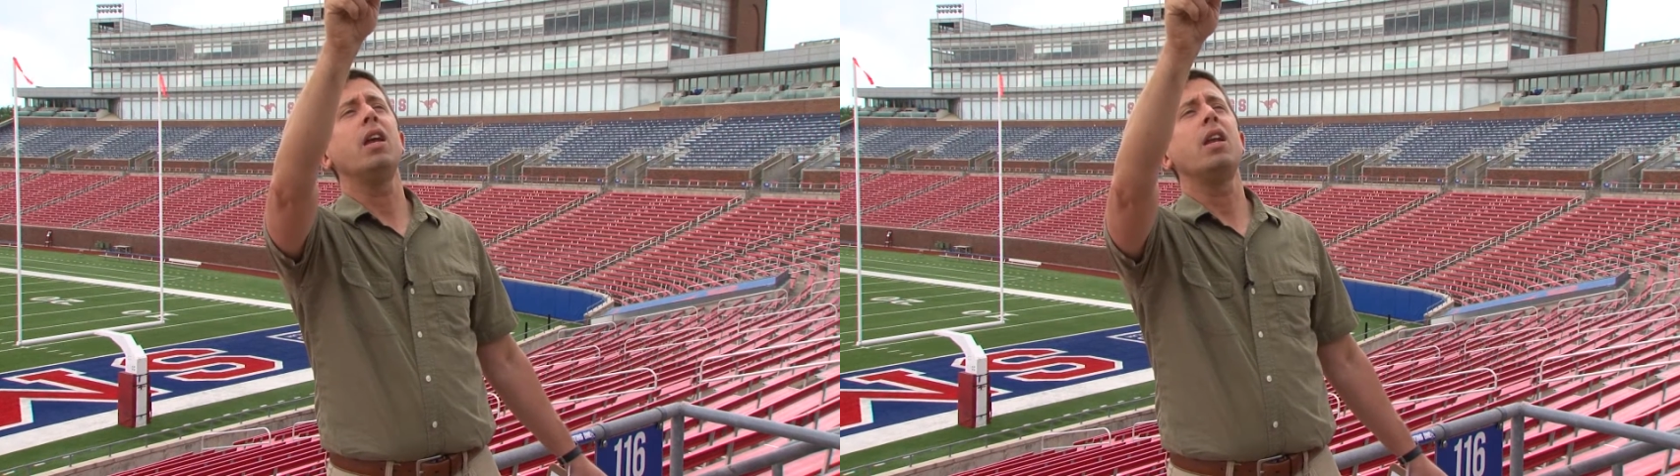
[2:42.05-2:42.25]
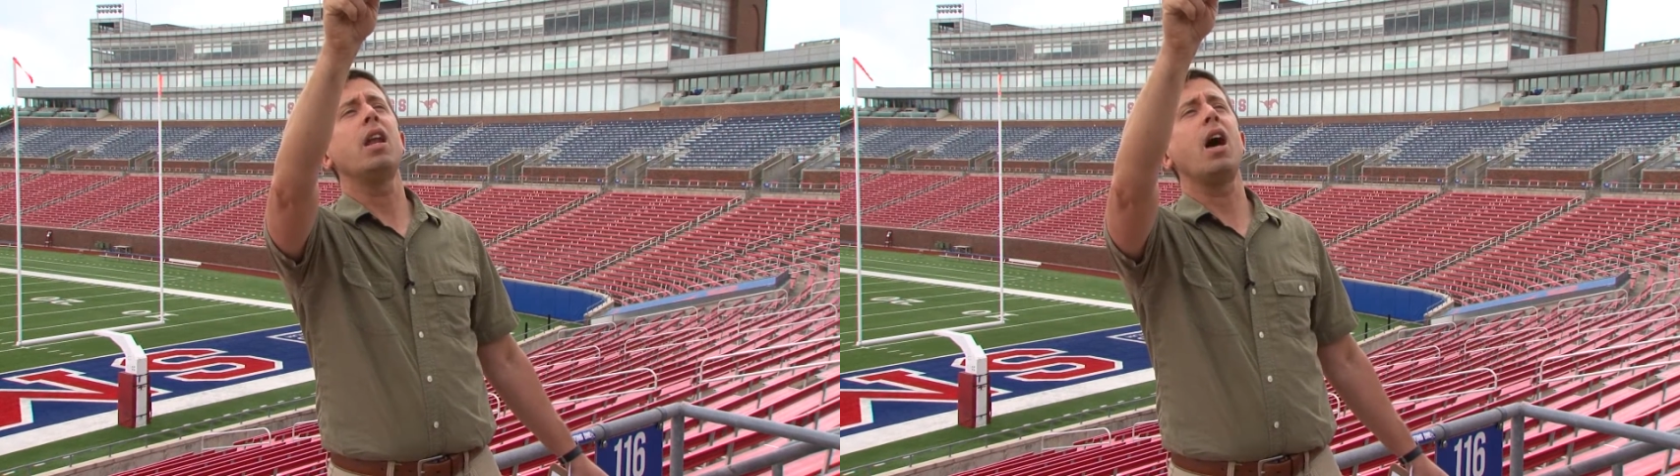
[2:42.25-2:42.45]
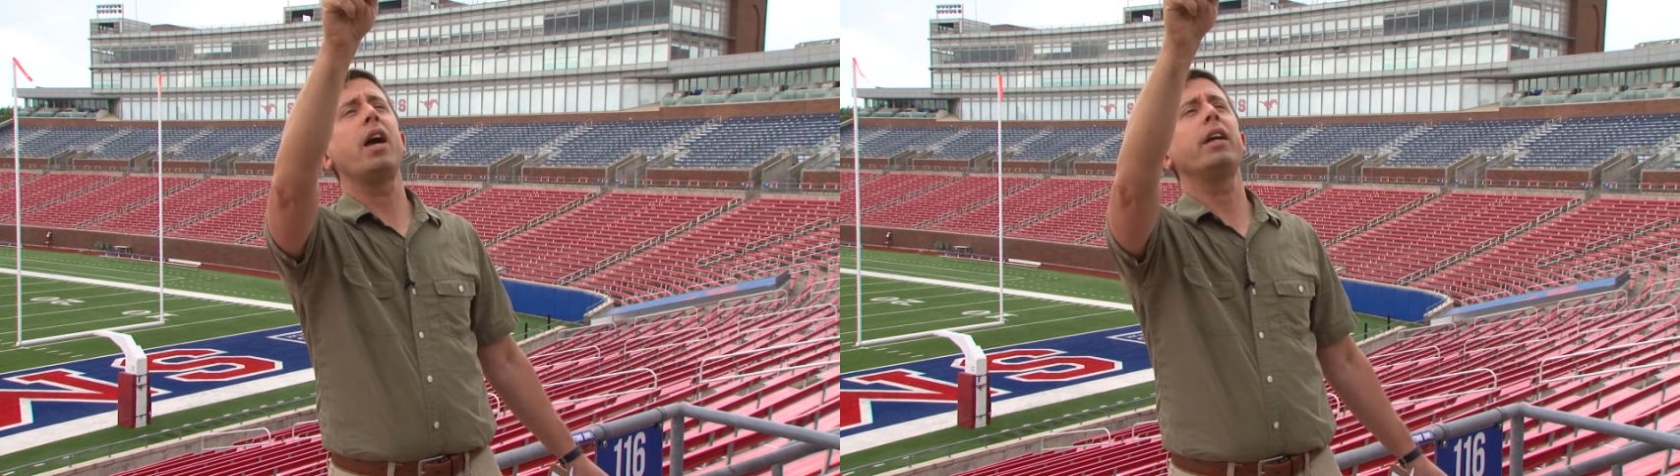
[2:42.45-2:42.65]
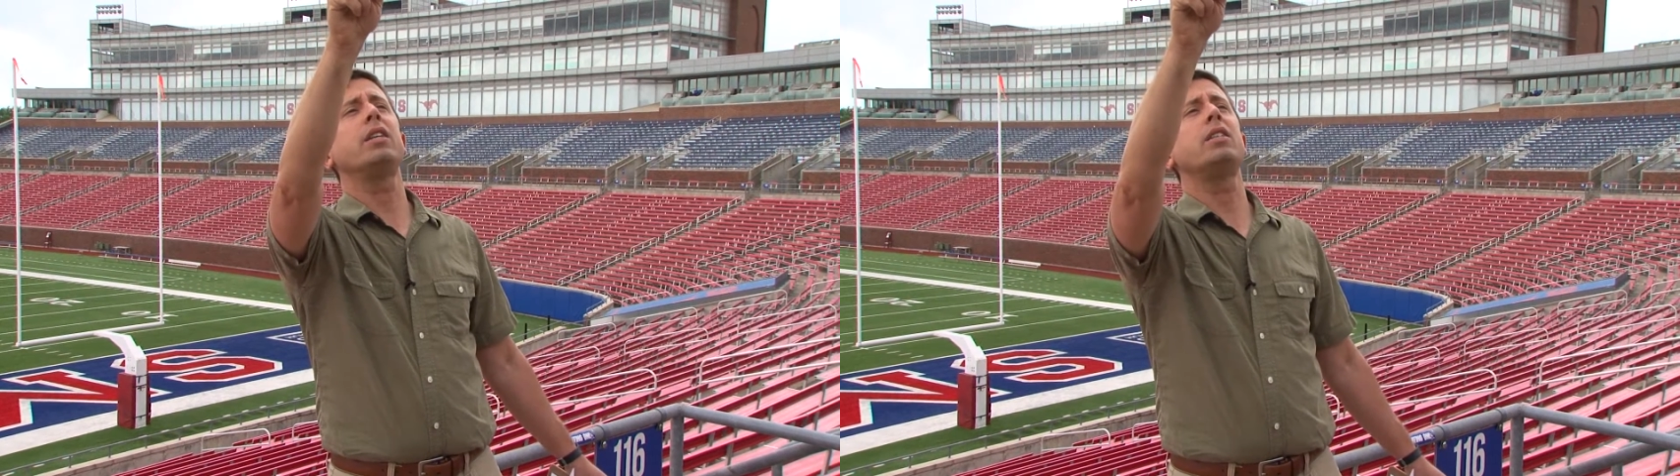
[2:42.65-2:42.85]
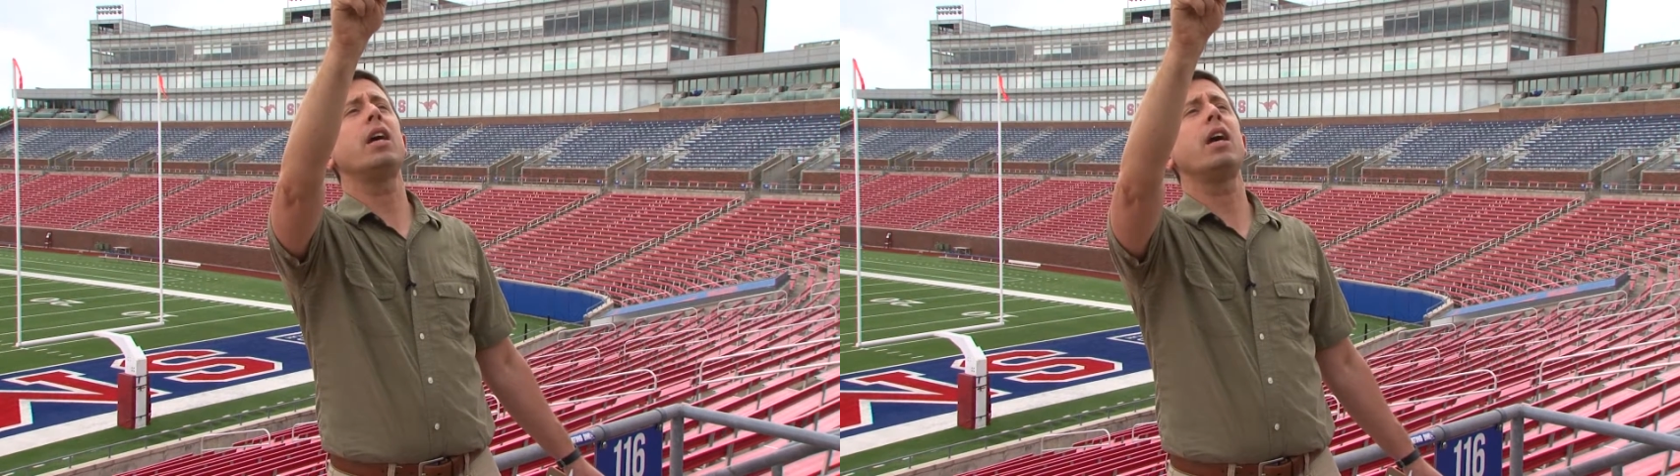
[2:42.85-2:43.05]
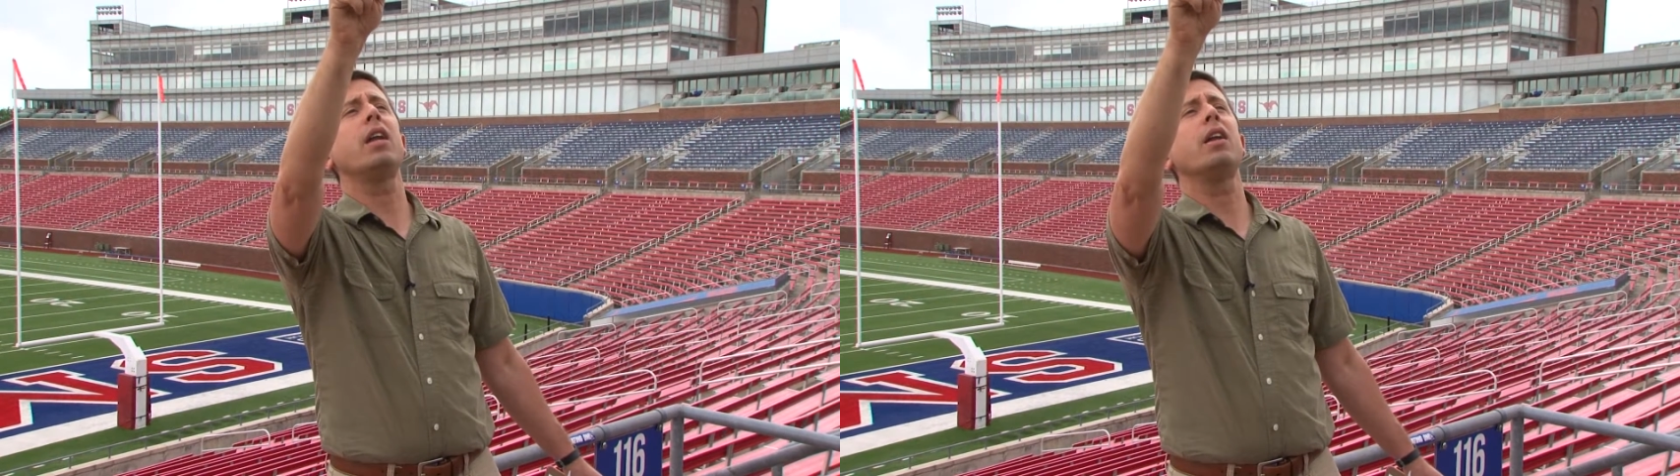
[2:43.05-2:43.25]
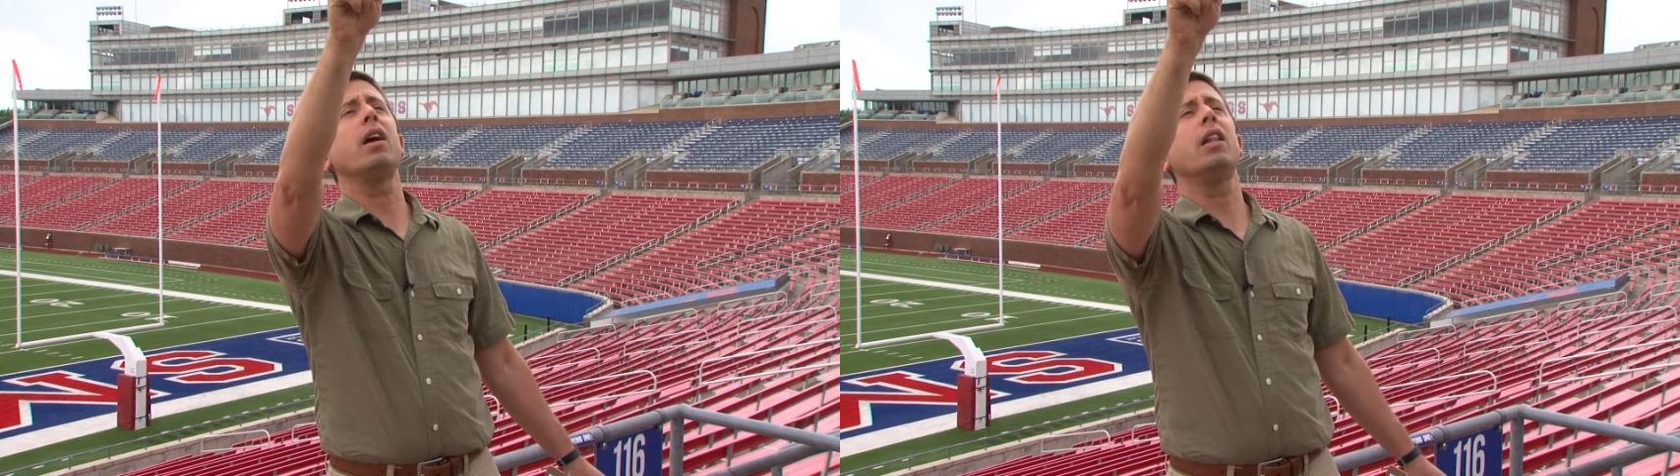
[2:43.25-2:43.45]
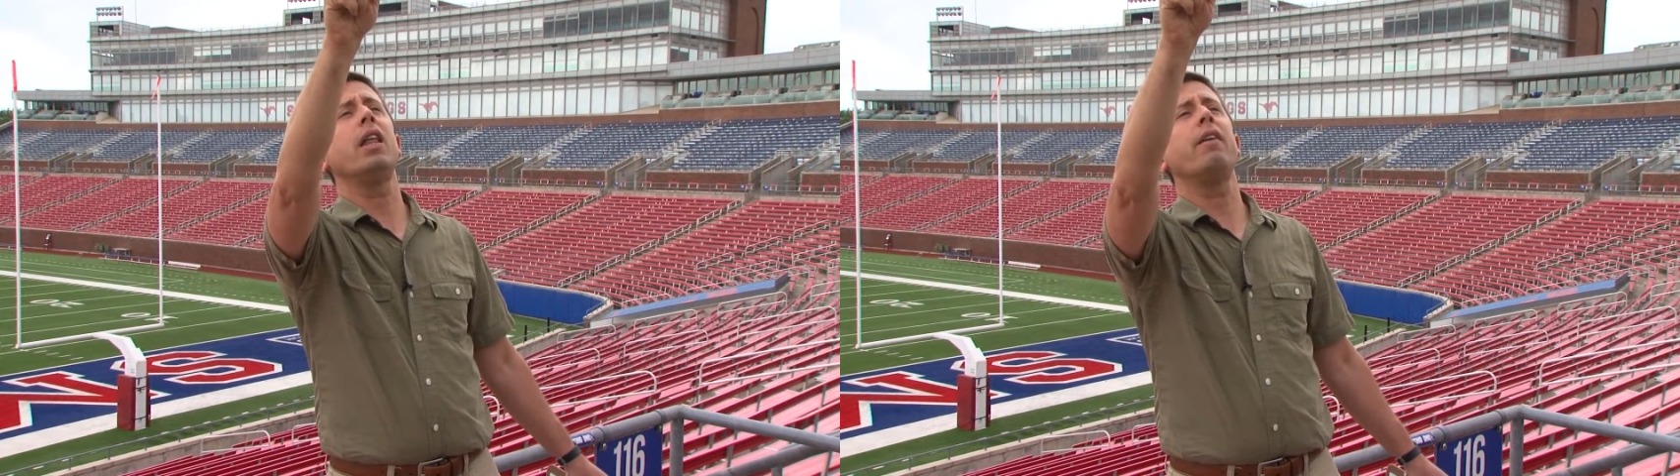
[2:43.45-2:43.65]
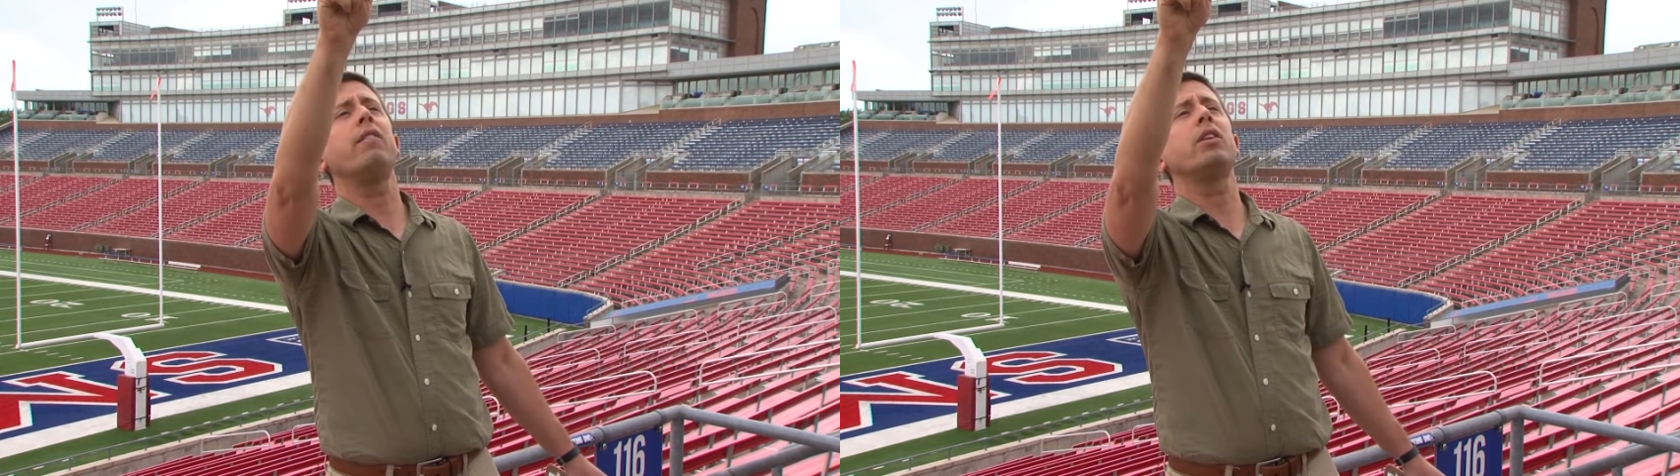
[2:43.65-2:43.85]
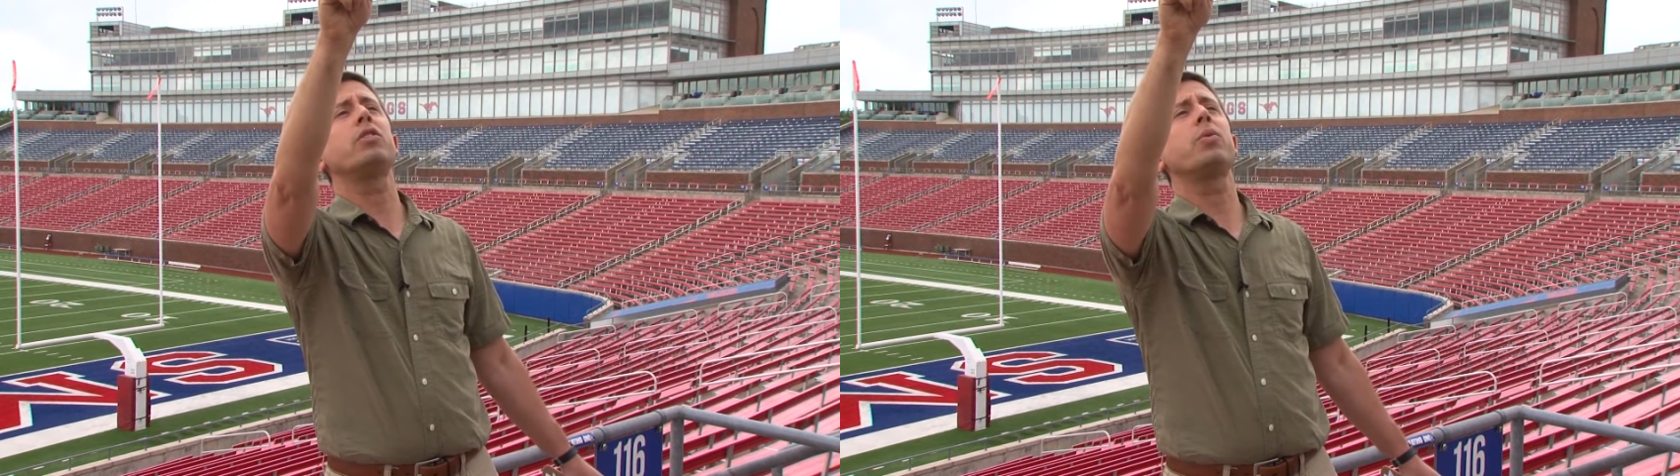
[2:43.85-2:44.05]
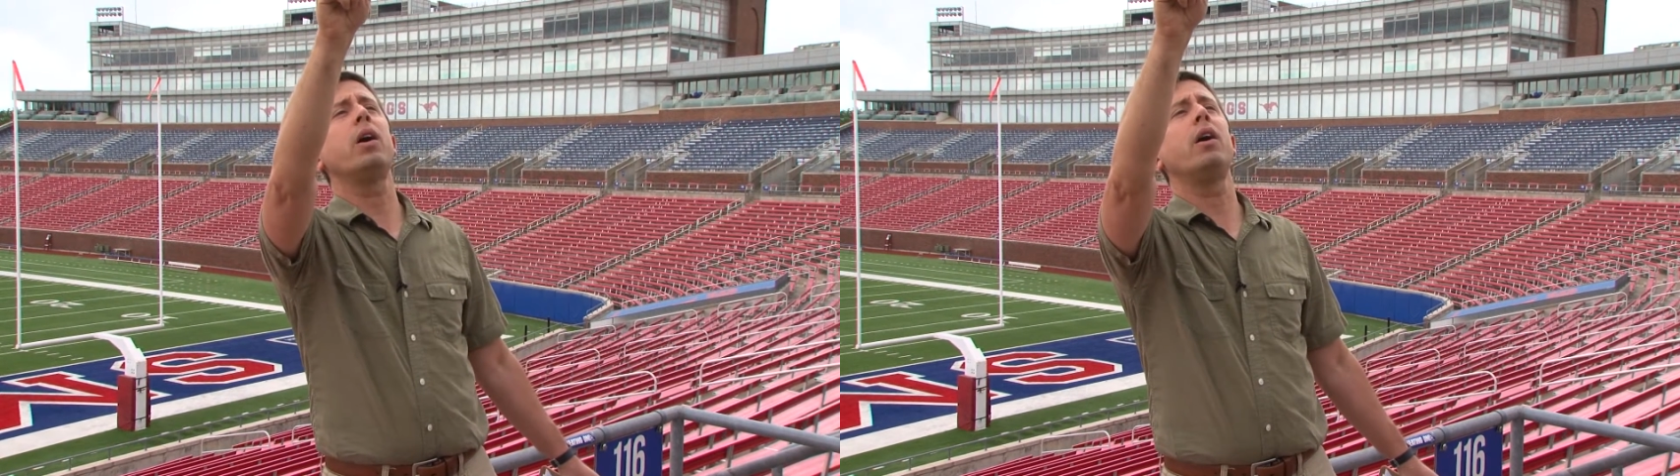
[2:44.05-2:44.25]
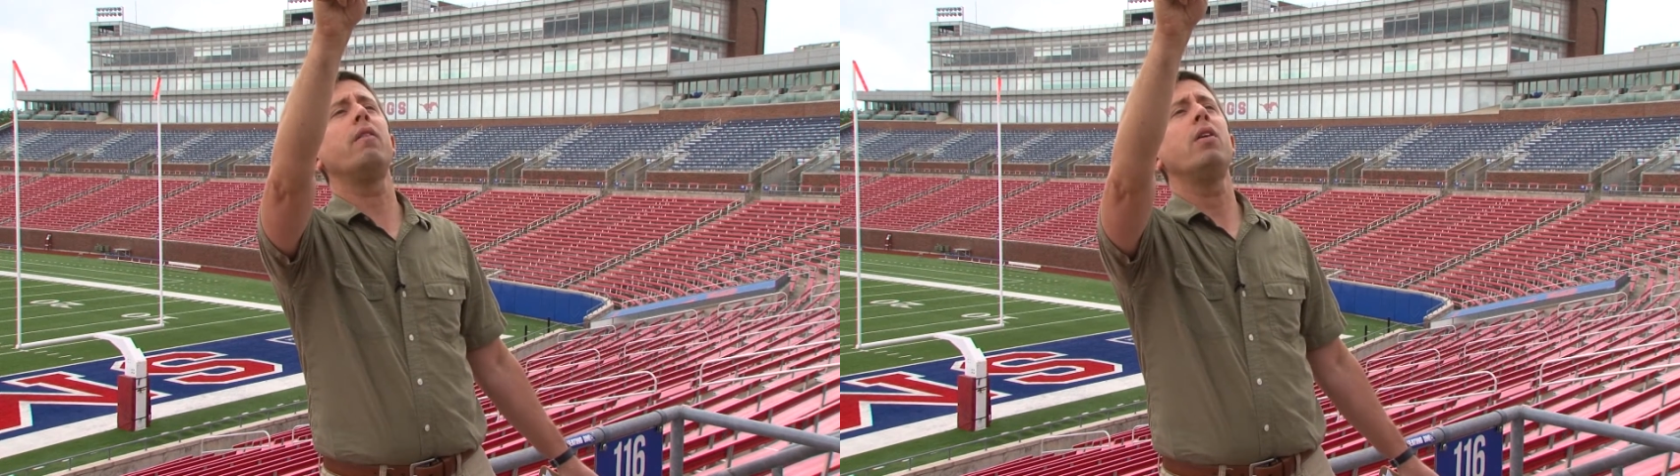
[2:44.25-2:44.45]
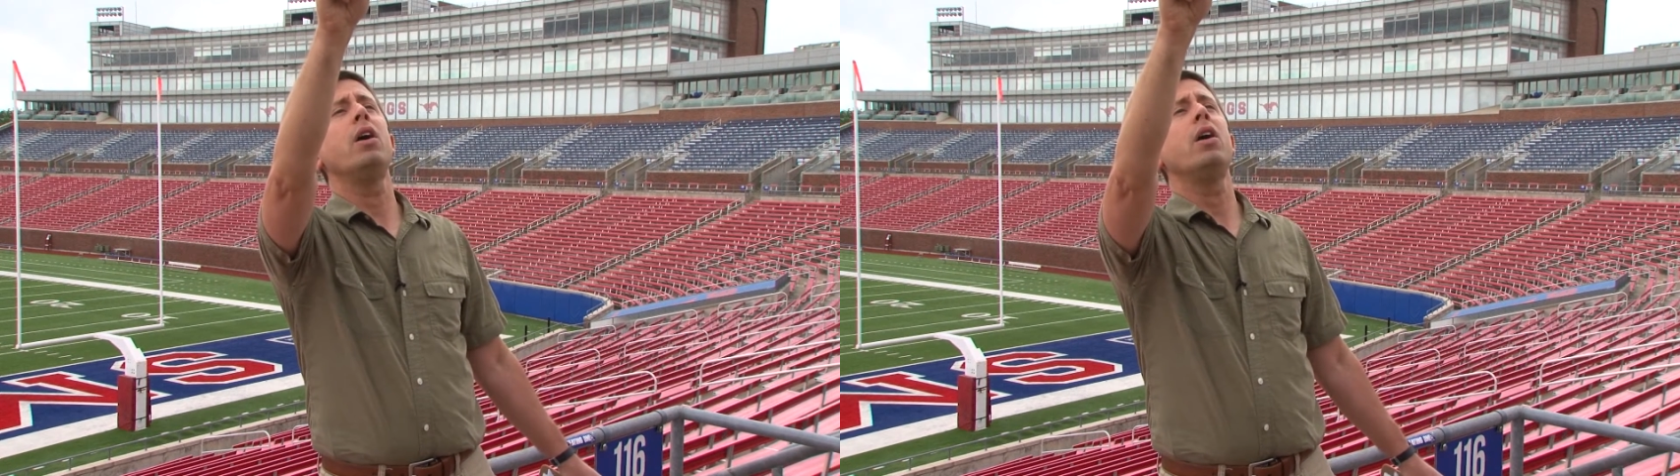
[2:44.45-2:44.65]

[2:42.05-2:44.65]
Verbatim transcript: nine, ten, eleven, twelve,